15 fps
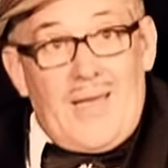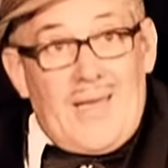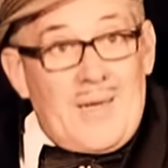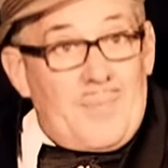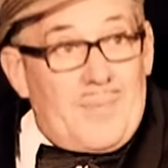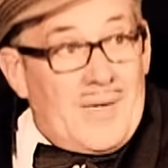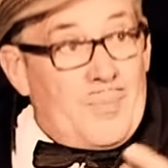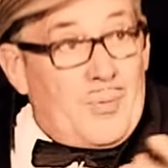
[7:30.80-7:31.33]

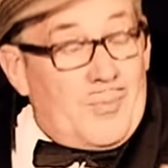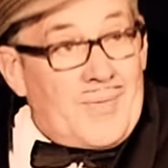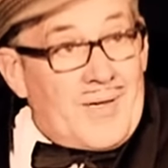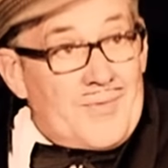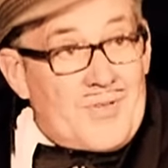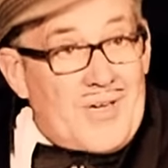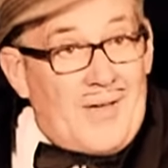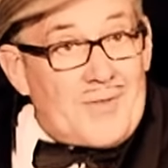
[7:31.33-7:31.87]
he put
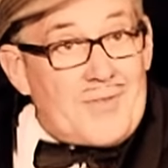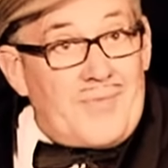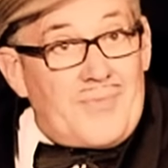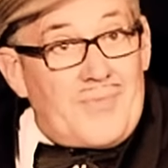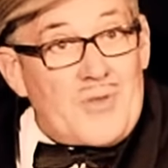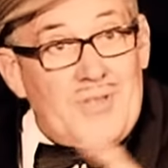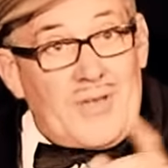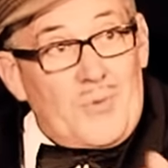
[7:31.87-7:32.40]
me in charge
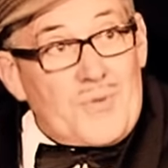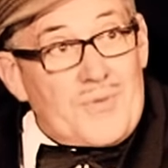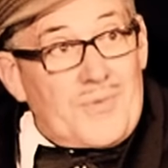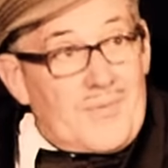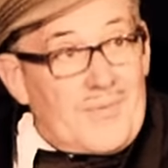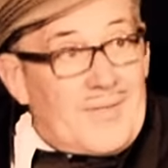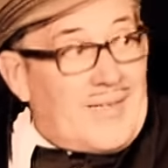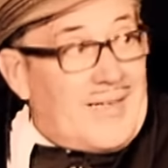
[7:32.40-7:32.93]
of the shows
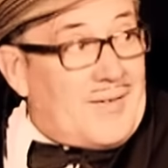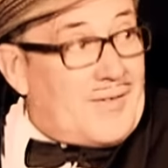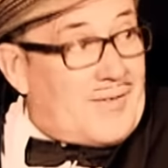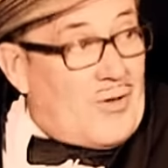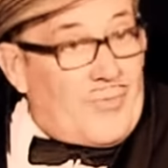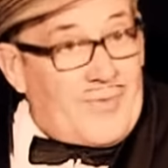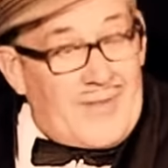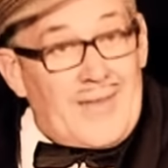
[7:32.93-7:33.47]
they did
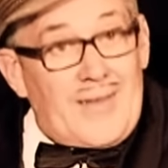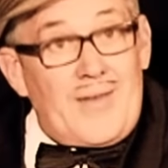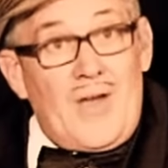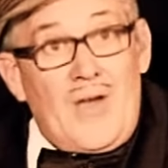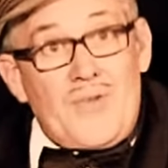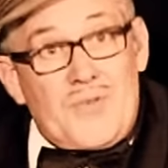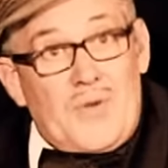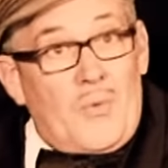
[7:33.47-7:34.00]
over there.
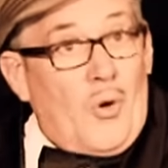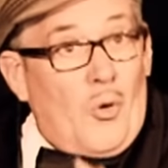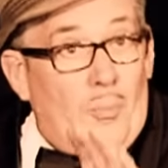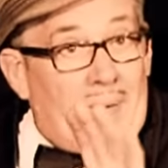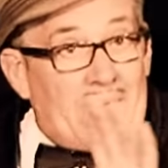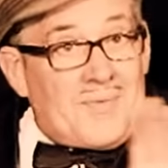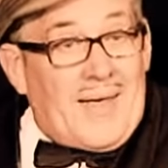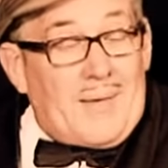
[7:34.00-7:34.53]
So all
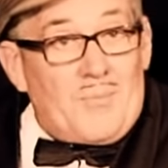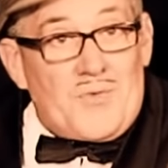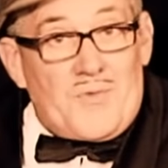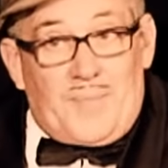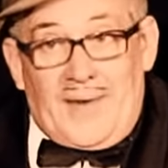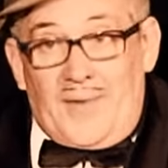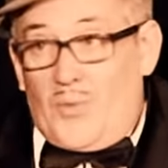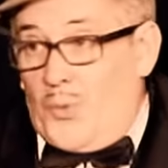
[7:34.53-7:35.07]
my time was
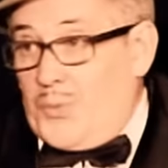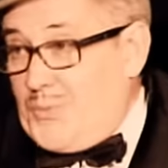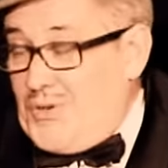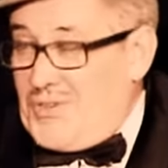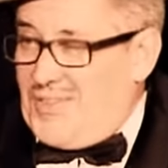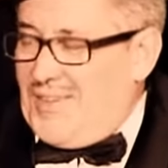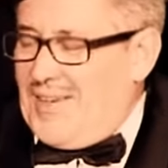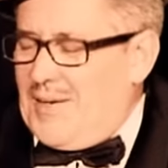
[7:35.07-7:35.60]
spent
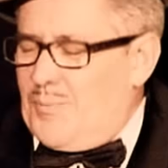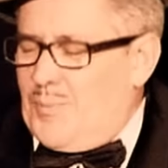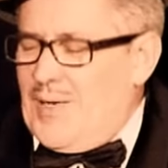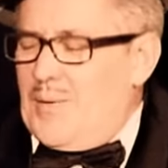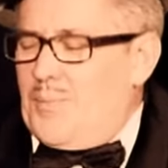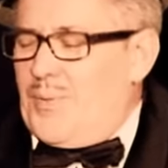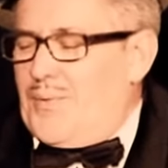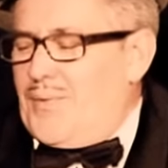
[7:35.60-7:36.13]
auditioning
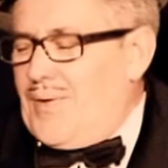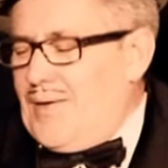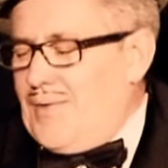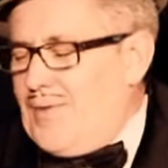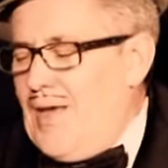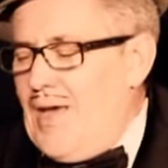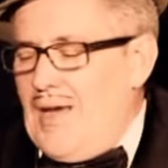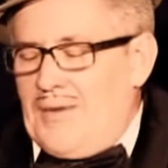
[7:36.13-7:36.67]
people
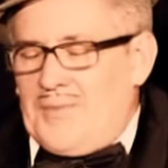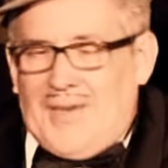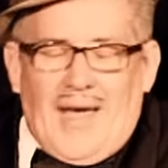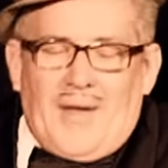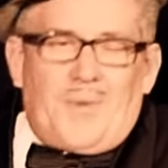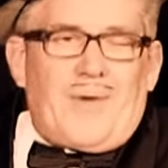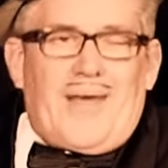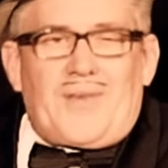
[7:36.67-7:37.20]
and
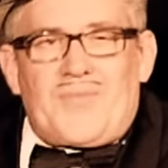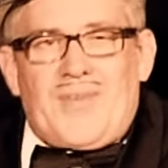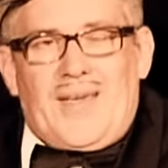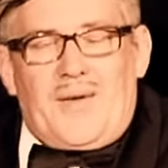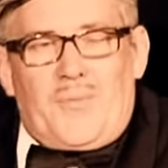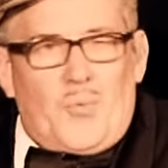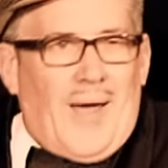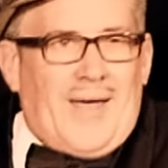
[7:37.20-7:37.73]

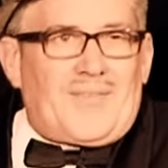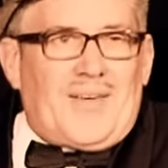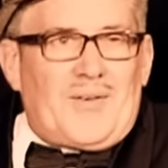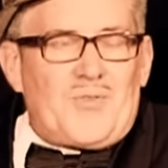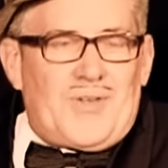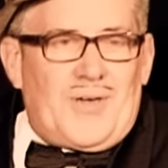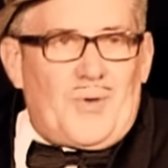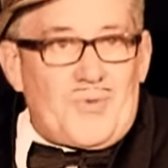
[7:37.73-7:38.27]
directing,
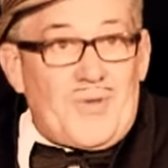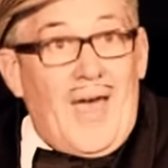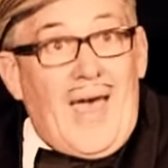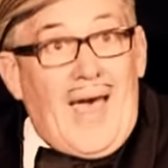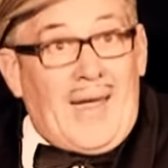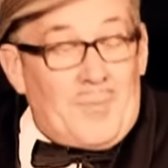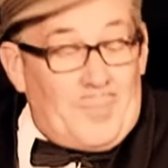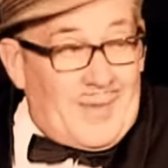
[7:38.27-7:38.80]
writing shows
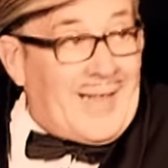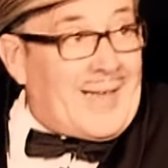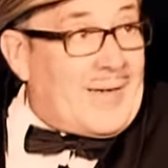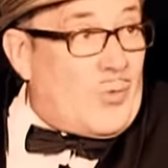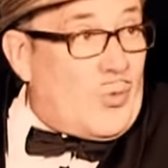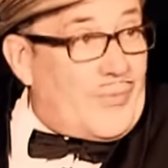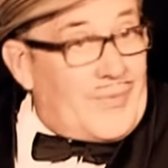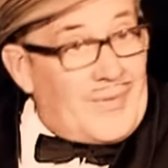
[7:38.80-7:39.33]
and
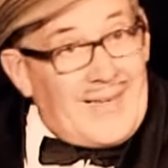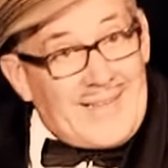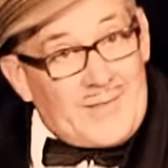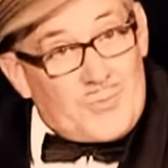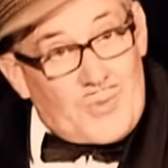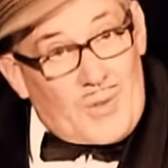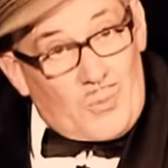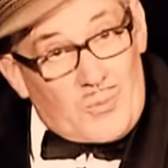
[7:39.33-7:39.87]
playing all the
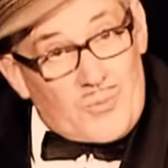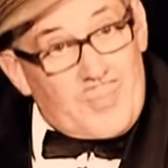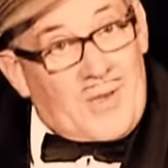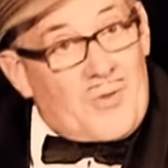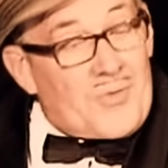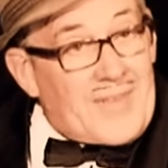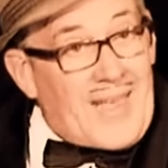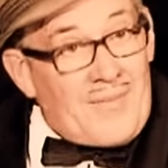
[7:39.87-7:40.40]
lead roles
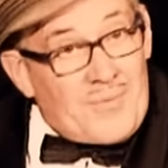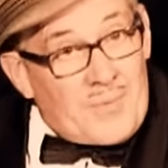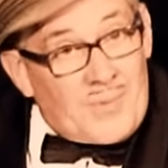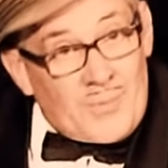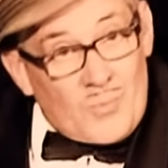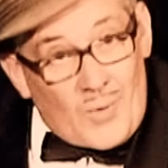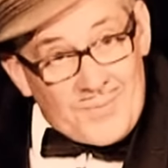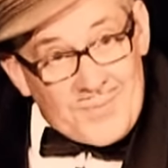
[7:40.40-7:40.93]
because
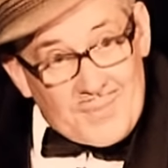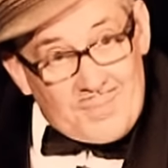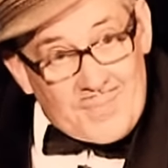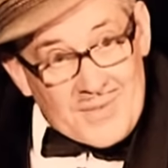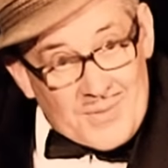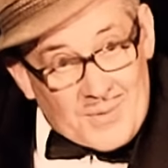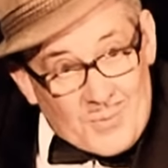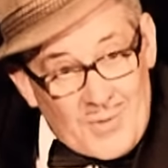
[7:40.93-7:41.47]
everyone wanted
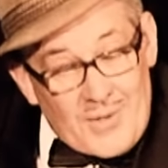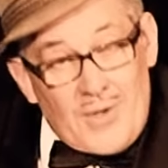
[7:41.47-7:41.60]
me to.